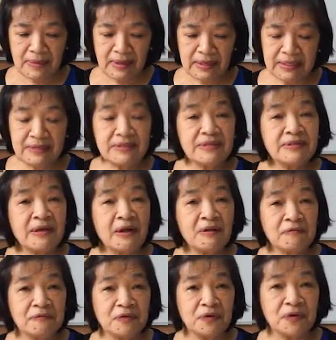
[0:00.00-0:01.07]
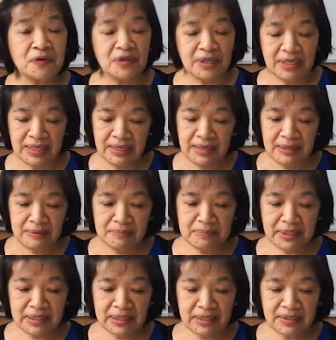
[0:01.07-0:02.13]
This is helpful,
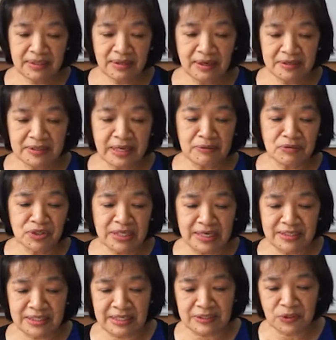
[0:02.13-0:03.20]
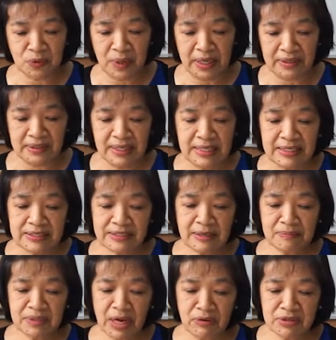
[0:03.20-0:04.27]
but there are downsides as well.
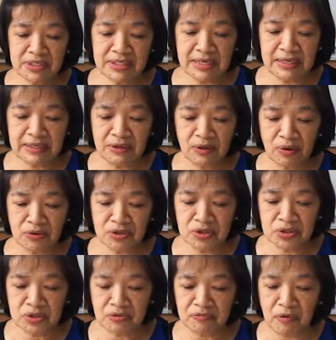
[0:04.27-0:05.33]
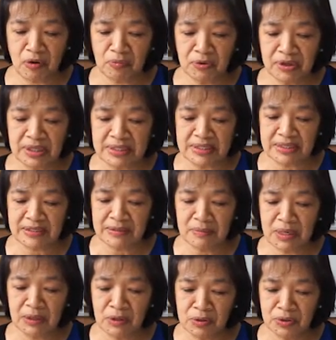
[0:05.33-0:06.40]
Some downside and cautions to form criticism
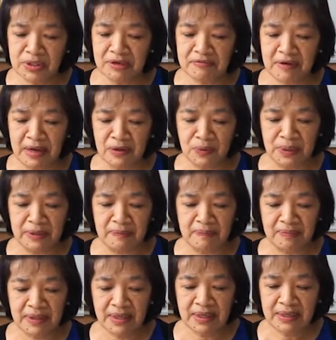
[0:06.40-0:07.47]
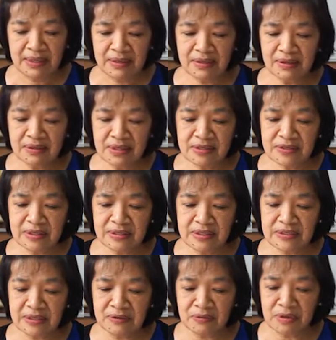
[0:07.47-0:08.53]
include the following. There is a
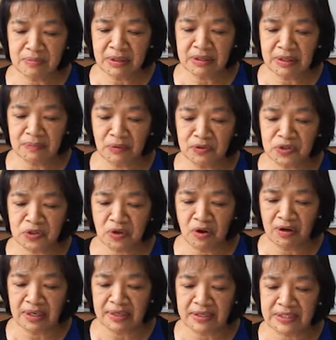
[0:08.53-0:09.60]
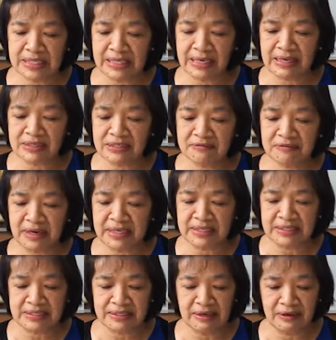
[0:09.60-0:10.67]
disagreement among scholars in classifying
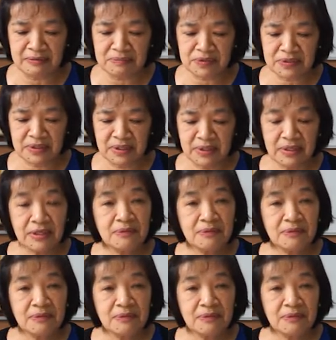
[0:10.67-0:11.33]
the psalms.